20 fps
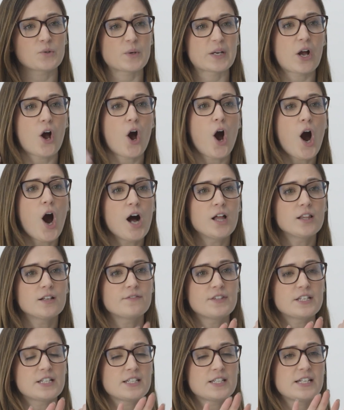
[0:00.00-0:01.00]
doing all
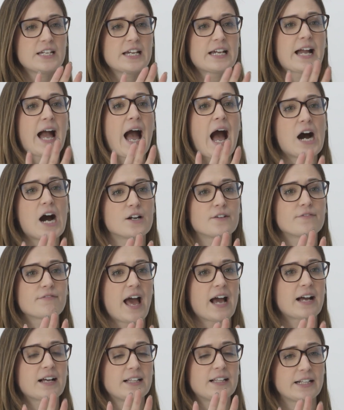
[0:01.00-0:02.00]
of the seeing out of
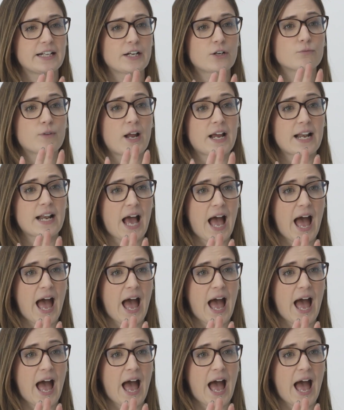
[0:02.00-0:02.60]
that clear right